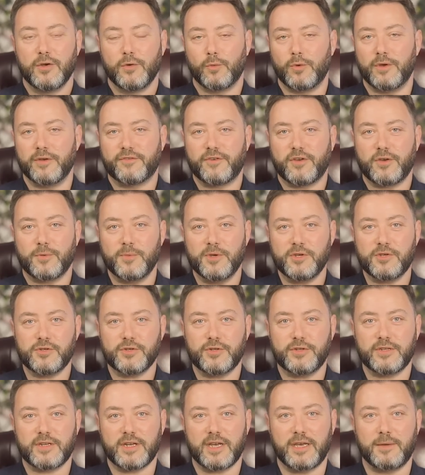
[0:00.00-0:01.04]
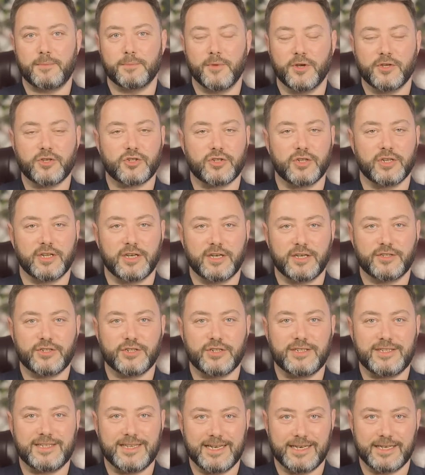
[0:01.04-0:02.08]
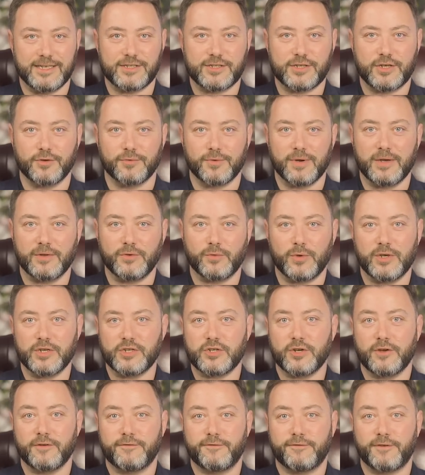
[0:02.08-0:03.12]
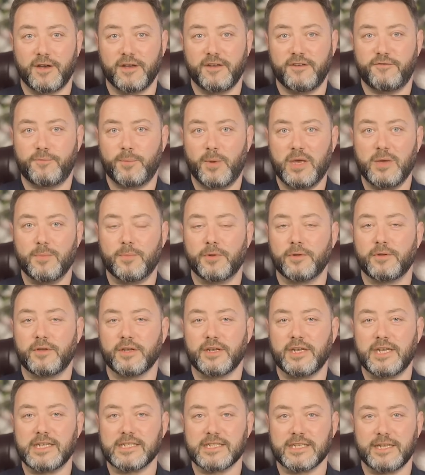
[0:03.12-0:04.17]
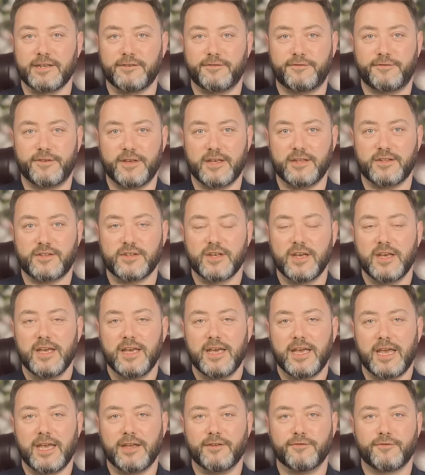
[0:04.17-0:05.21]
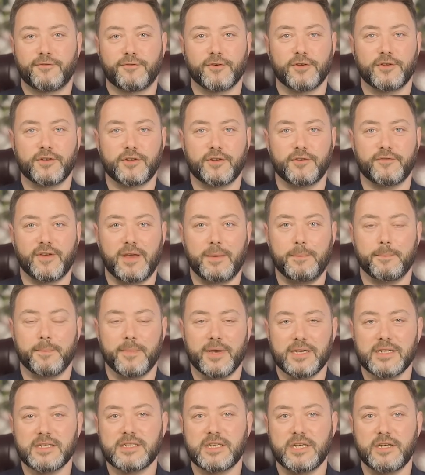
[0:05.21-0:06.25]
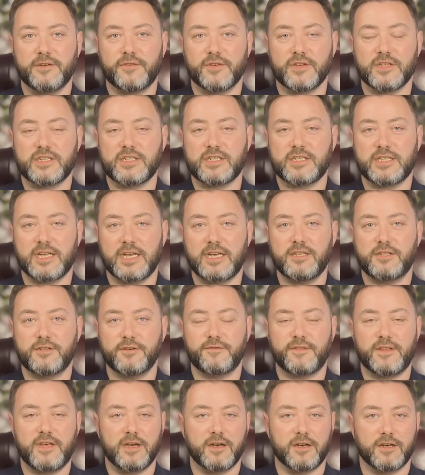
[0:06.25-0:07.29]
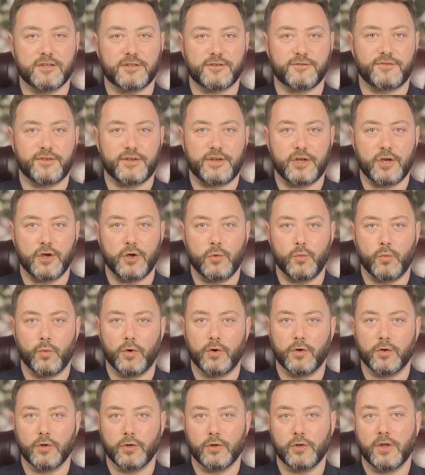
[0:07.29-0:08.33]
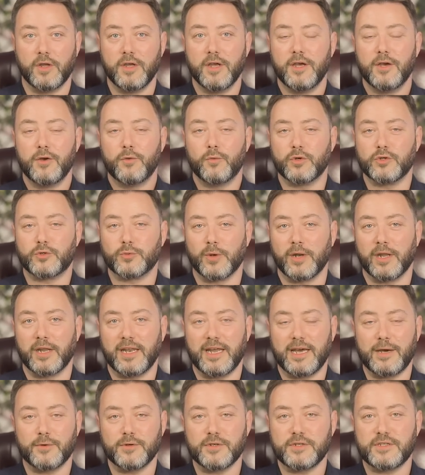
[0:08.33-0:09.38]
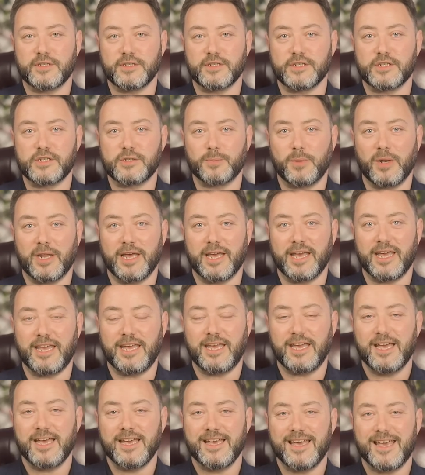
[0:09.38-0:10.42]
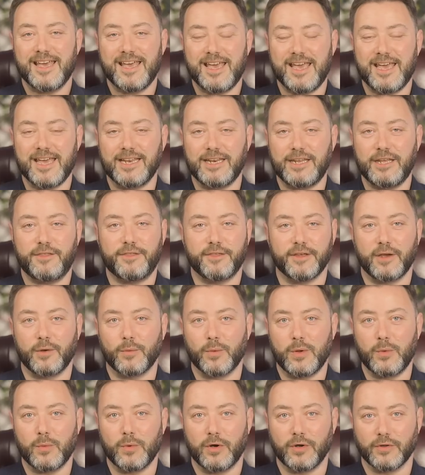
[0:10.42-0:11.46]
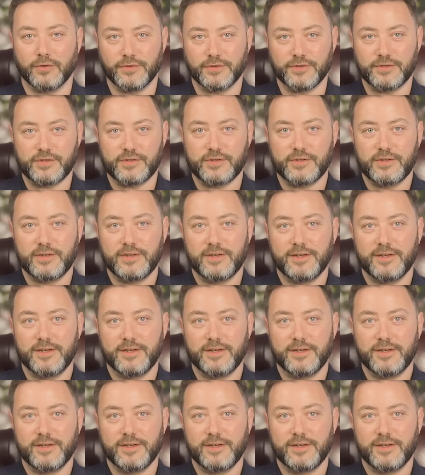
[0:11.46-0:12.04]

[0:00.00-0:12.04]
We have commissioned a much larger desk around which 5 people can easily fit, in front of a massive state-of-the-art video wall, which will allow us to display anything we want.